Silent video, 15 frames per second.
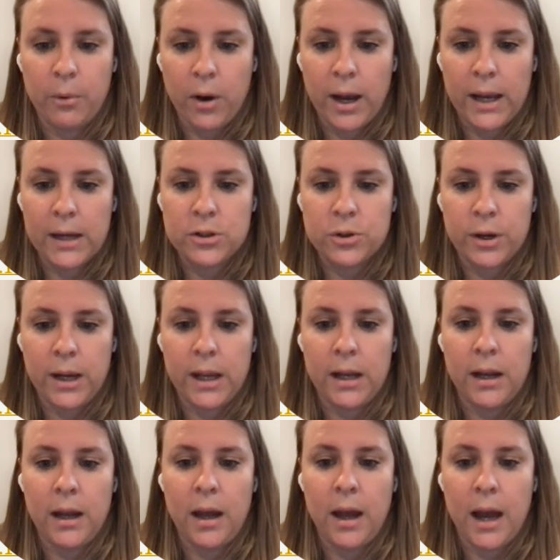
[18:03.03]

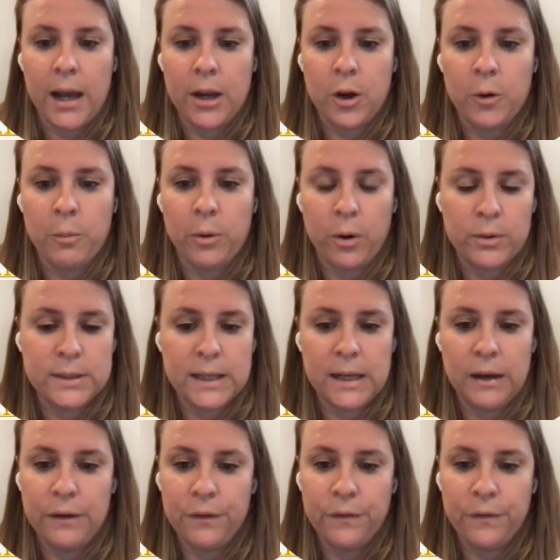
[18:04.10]
carbohydrate, higher protein